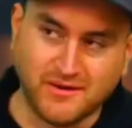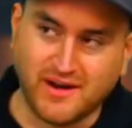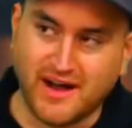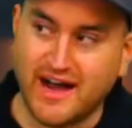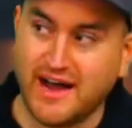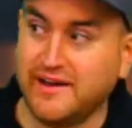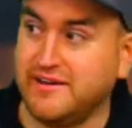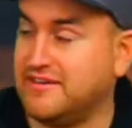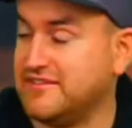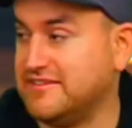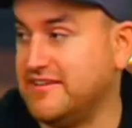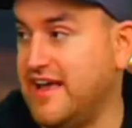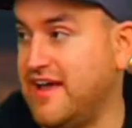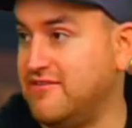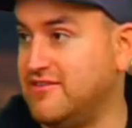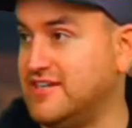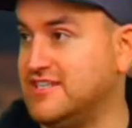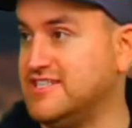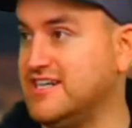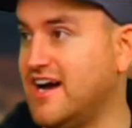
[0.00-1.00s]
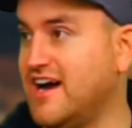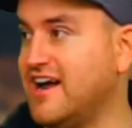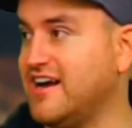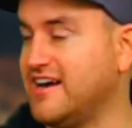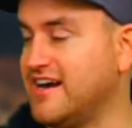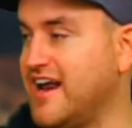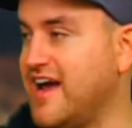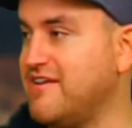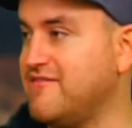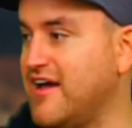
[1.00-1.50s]
So I just gave it a
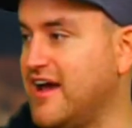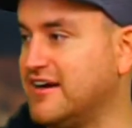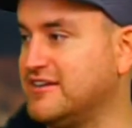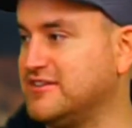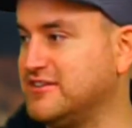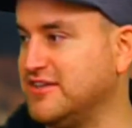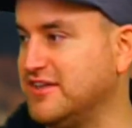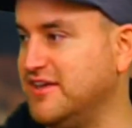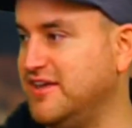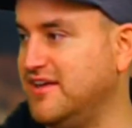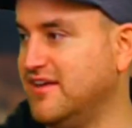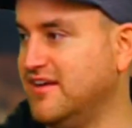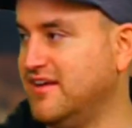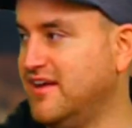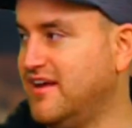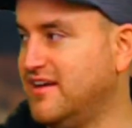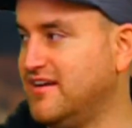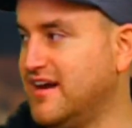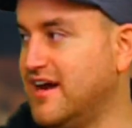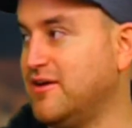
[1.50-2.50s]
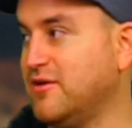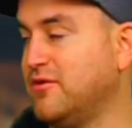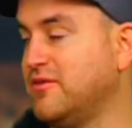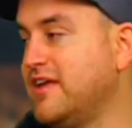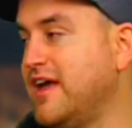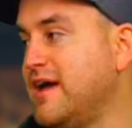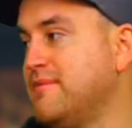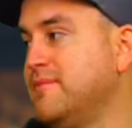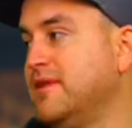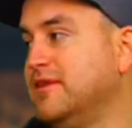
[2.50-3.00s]
shot, and I've actually not
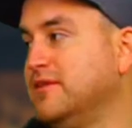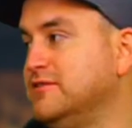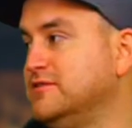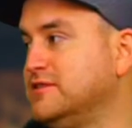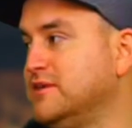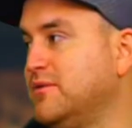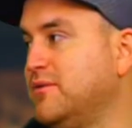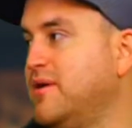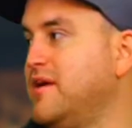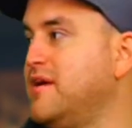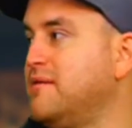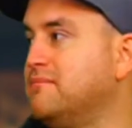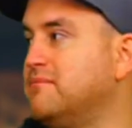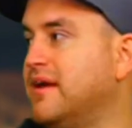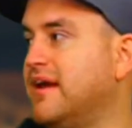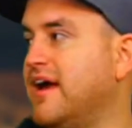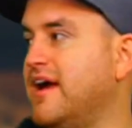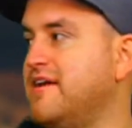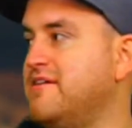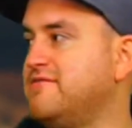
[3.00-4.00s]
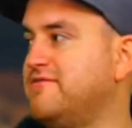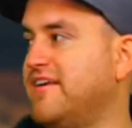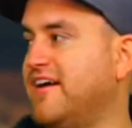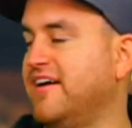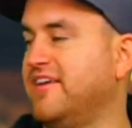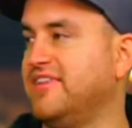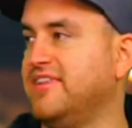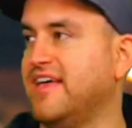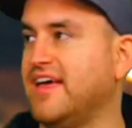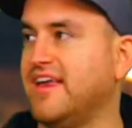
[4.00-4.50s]
only have been losing weight, but I
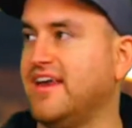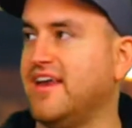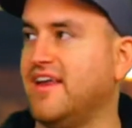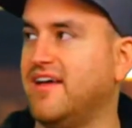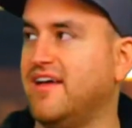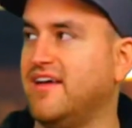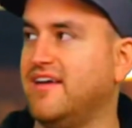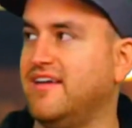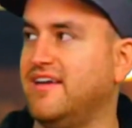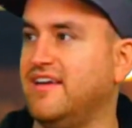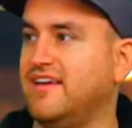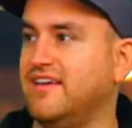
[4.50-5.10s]
find that